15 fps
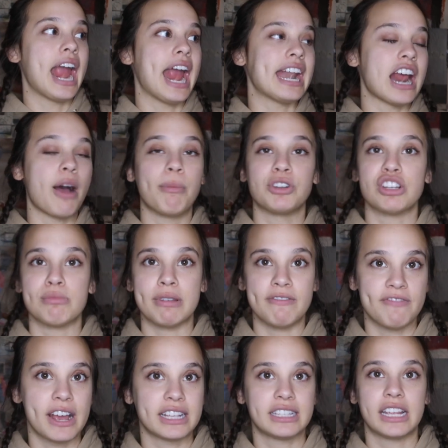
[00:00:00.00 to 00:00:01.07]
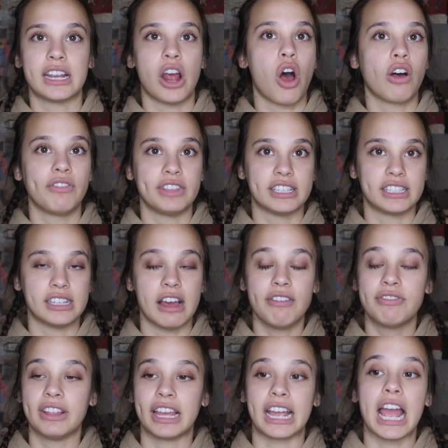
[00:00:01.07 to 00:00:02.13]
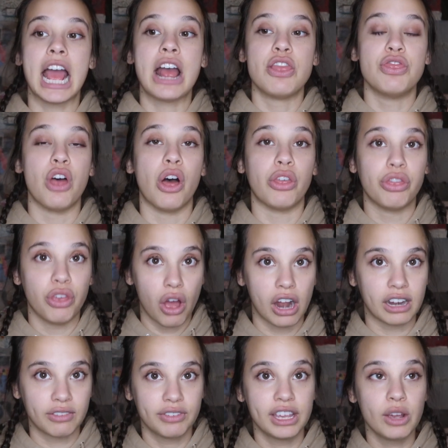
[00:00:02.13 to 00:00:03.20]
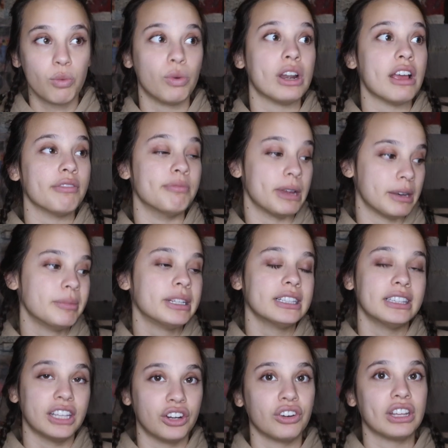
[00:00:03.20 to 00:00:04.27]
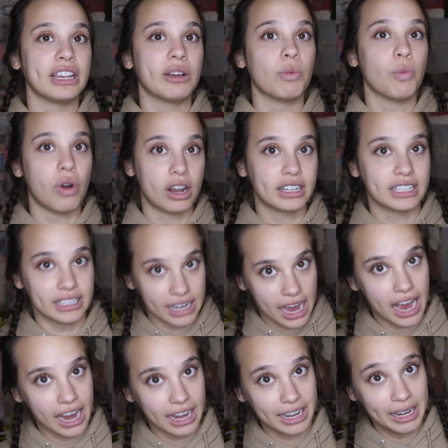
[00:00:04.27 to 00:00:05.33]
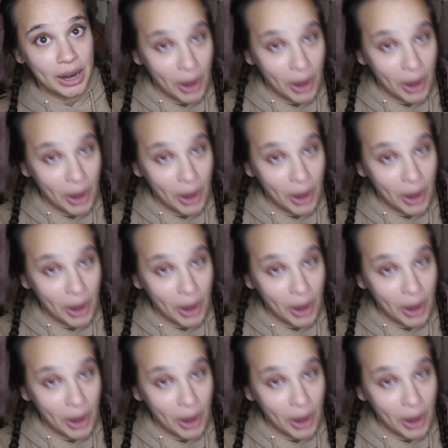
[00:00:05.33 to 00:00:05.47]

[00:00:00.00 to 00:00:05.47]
and how much I'm investing, all this stuff, like the thought of it would have made me literally want to die.